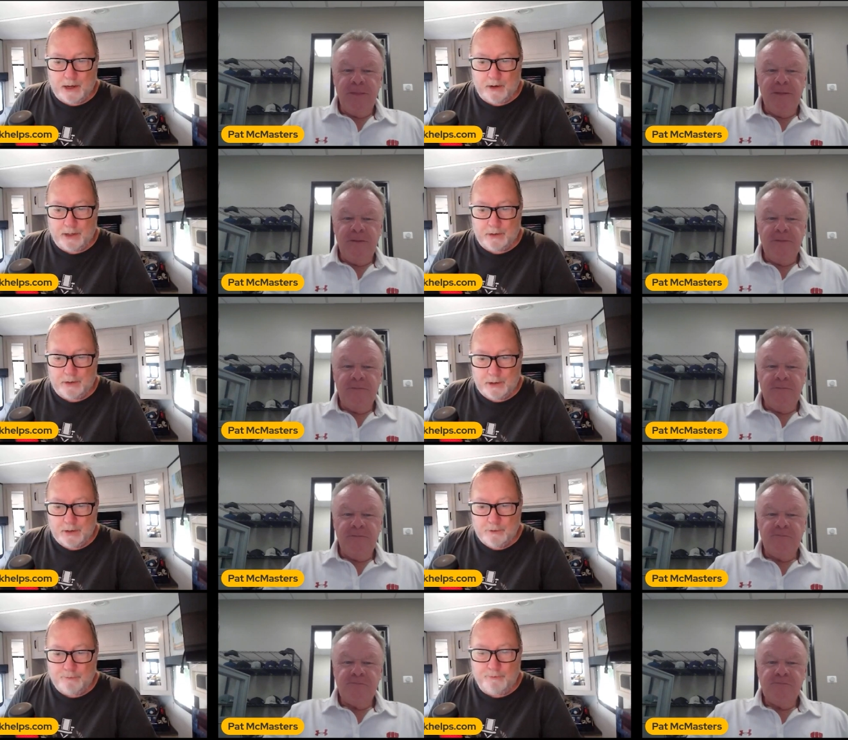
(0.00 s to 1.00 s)
Speaker 1: now, and
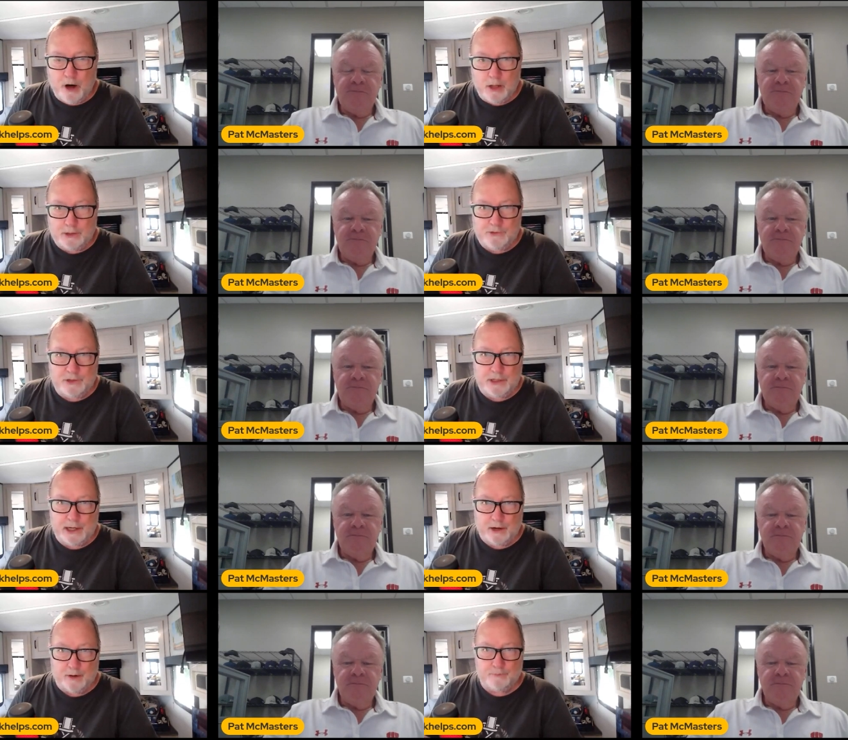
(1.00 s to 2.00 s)
fall is in
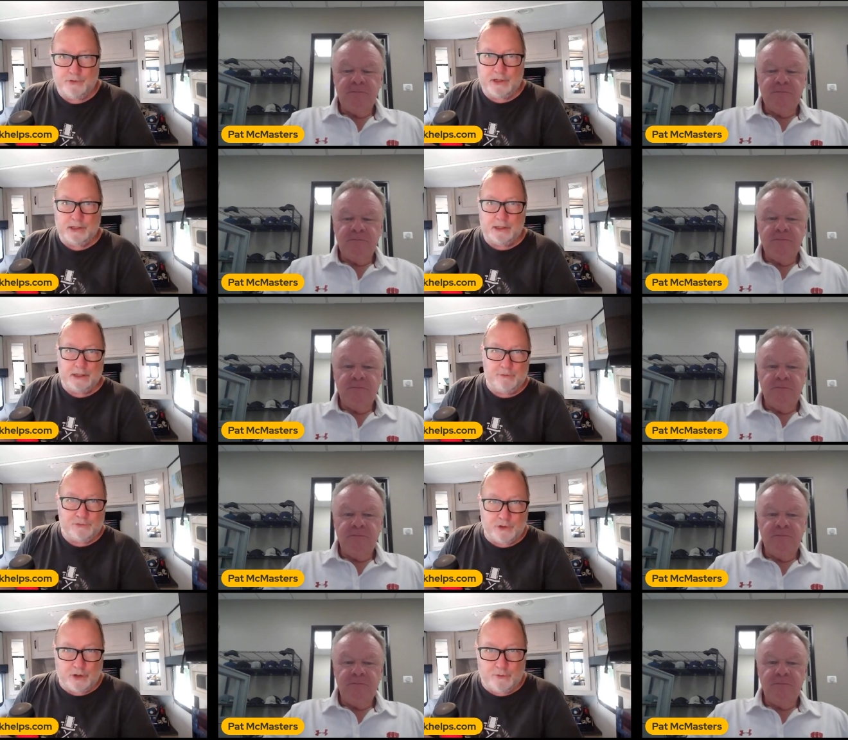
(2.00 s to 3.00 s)
the air. I'm seeing
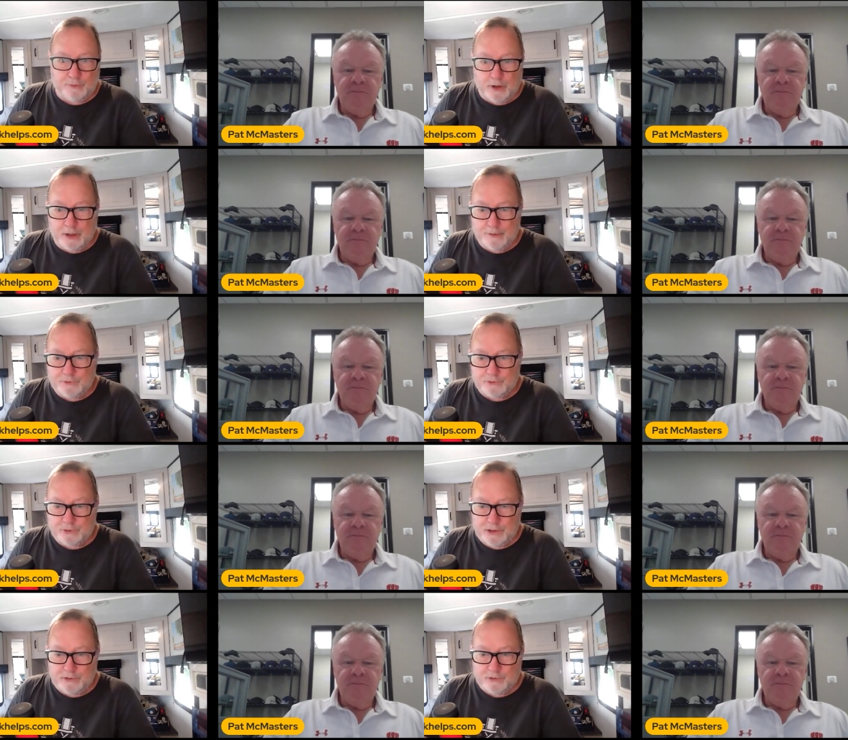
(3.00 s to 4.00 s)
leaves starting to fall off the
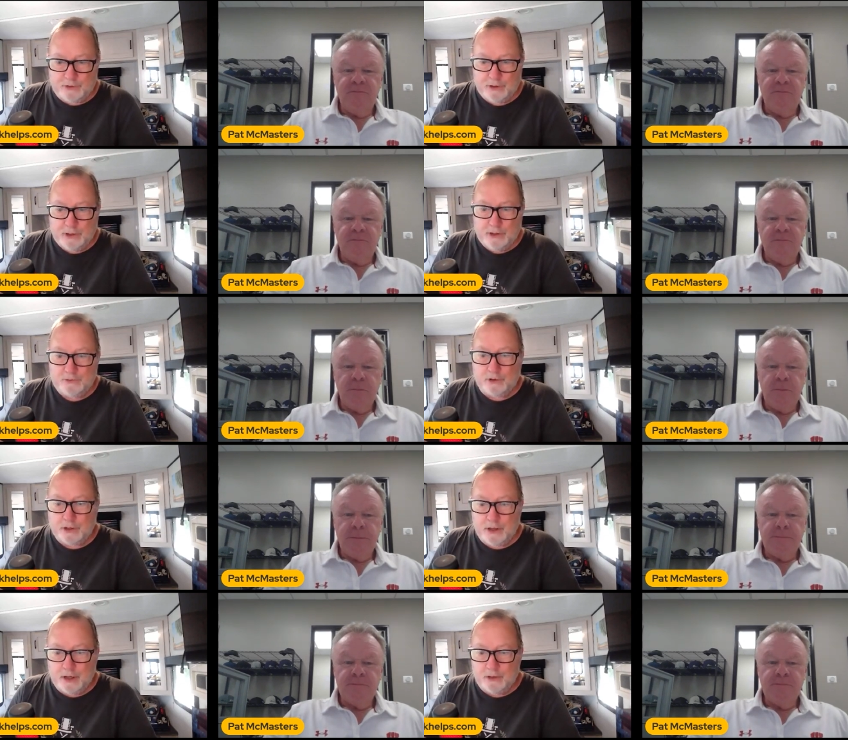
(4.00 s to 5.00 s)
trees and
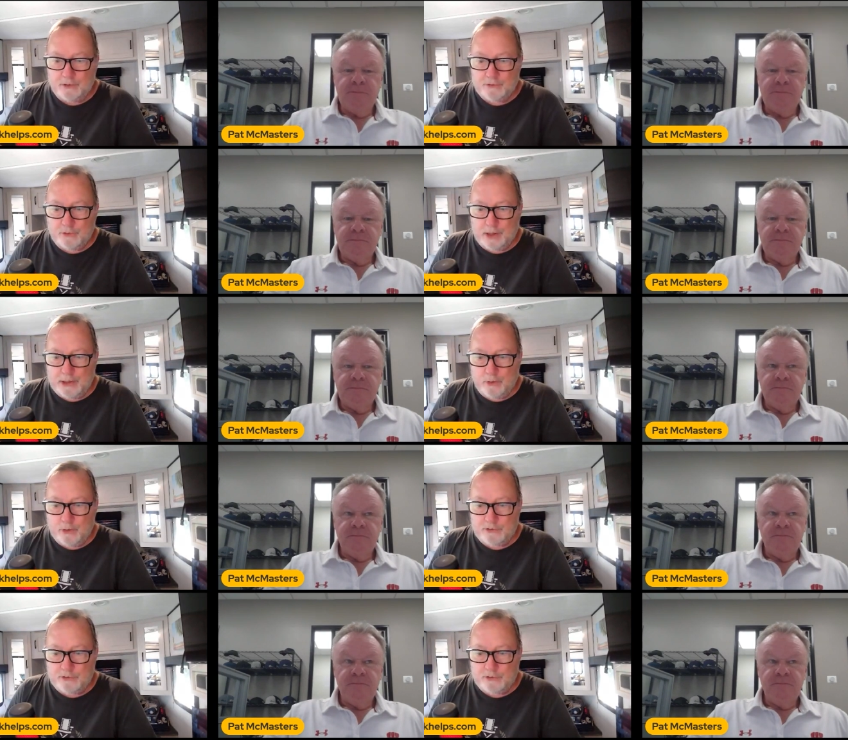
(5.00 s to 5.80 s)
turn color. So I know